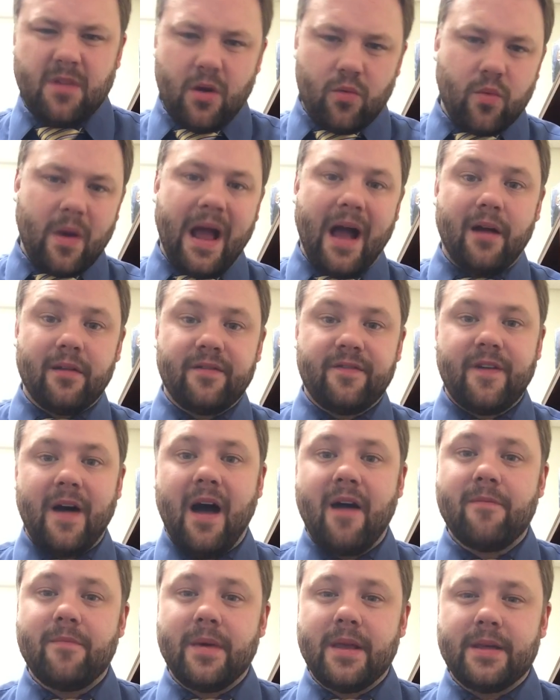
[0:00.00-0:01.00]
around
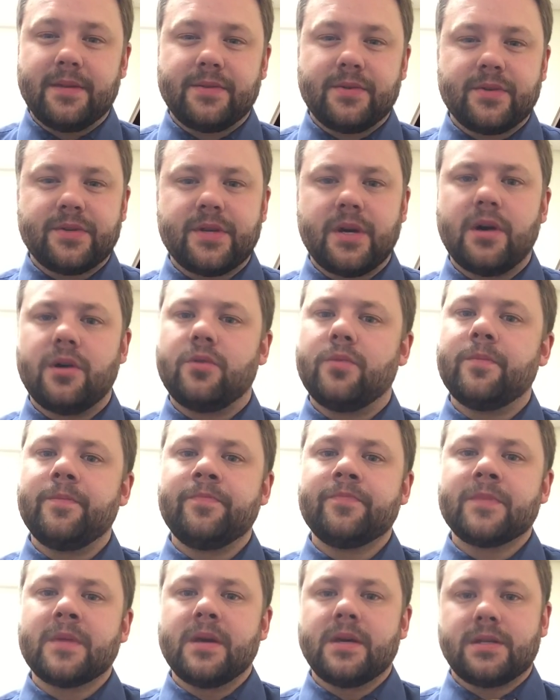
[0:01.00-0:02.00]
5 minutes or so.
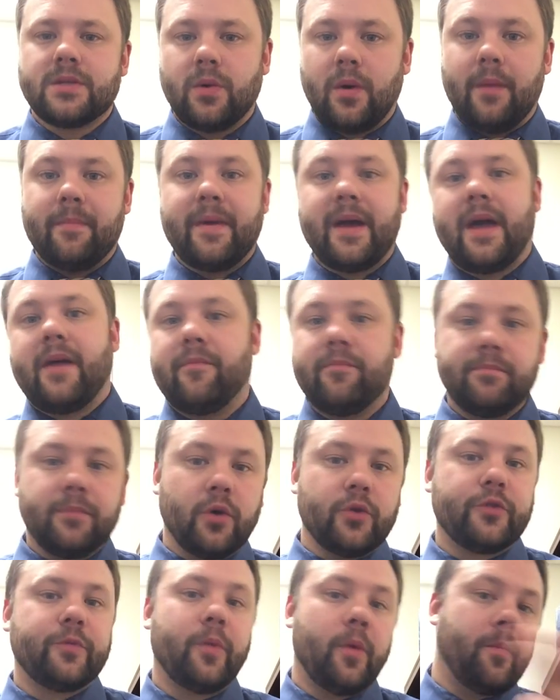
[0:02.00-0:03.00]
So I may have
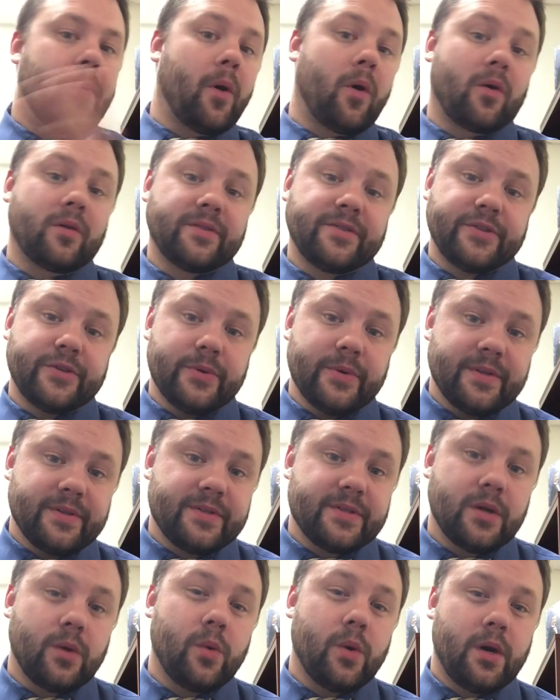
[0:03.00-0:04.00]
multiple parts to it and
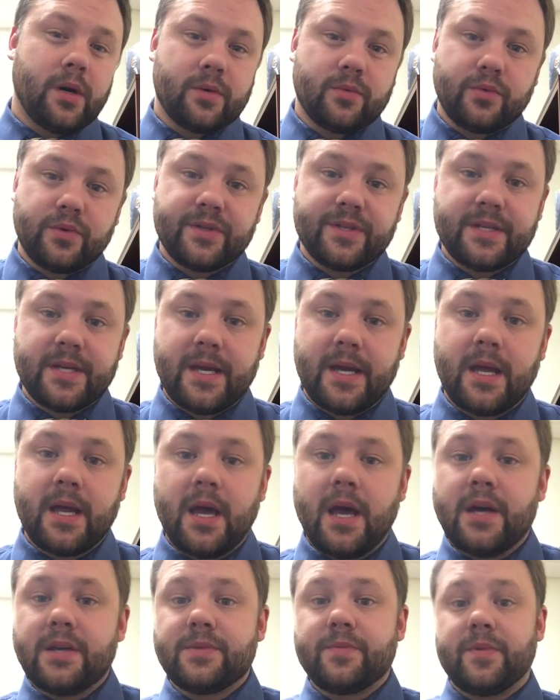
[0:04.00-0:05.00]
so on, we'll see.
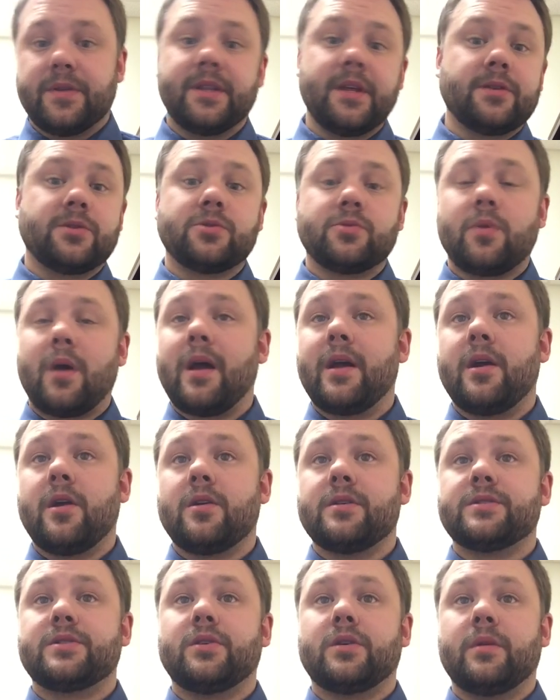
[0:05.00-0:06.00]
But this one right
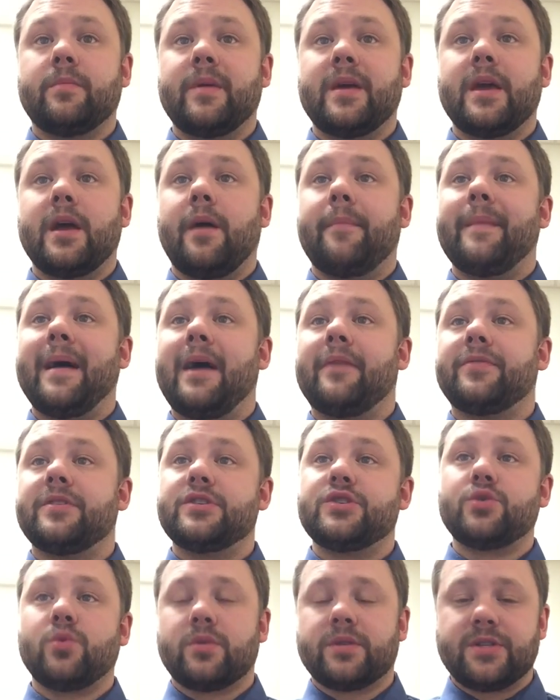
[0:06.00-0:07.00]
here is going to be about the
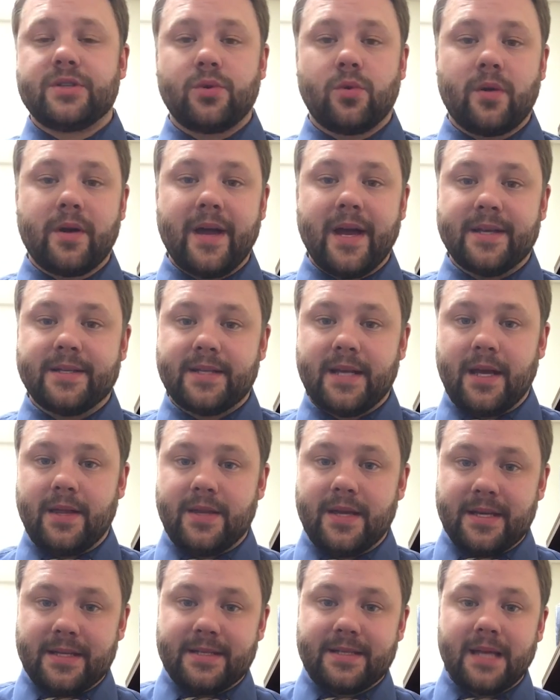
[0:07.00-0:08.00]
short story essay,
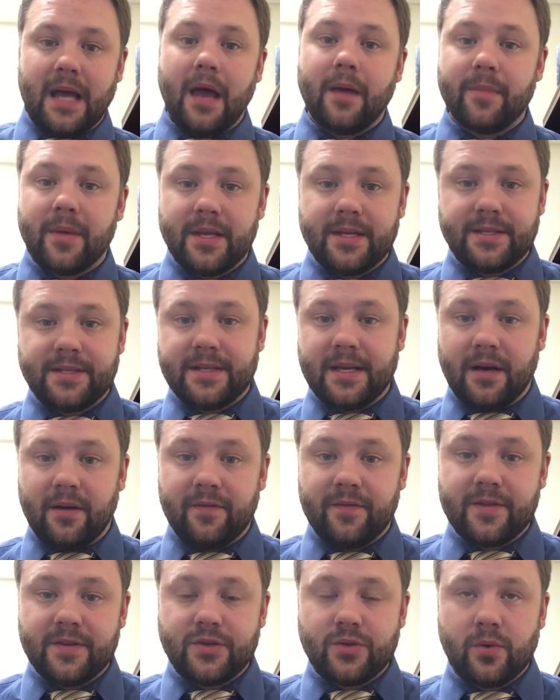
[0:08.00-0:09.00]
the assignment
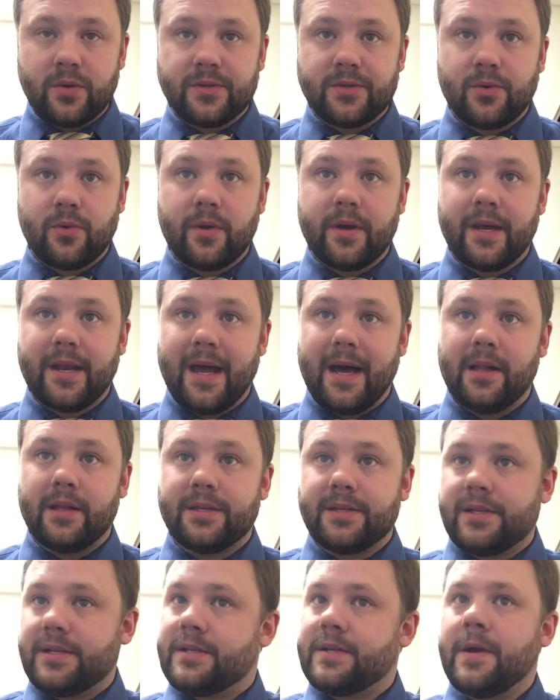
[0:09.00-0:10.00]
itself, the short story
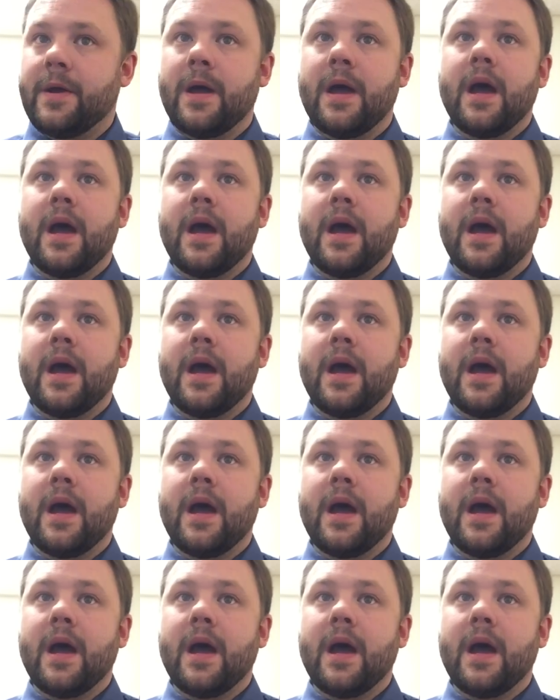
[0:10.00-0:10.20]
analysis.